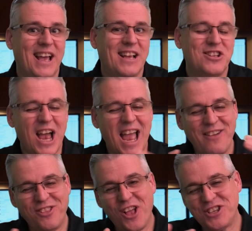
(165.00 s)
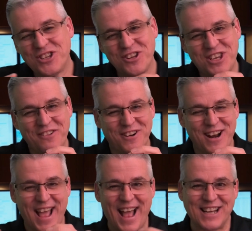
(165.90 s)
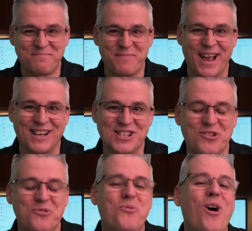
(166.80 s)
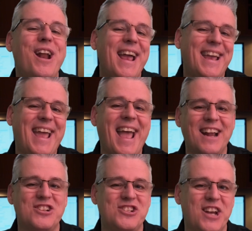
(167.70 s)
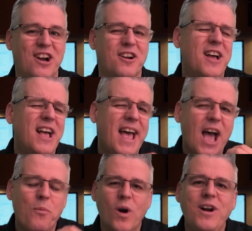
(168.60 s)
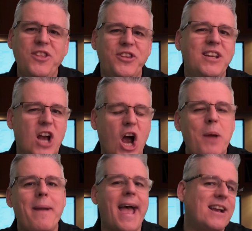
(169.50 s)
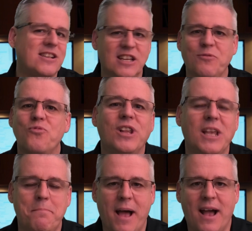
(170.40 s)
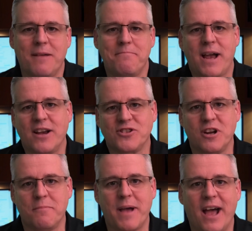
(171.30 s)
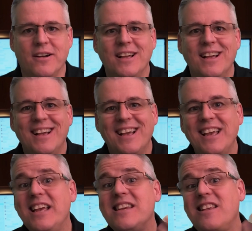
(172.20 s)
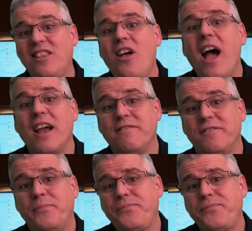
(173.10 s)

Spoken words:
So I have lots of different aspects to what I can share. And one of the things I'm actually really passionate about is life,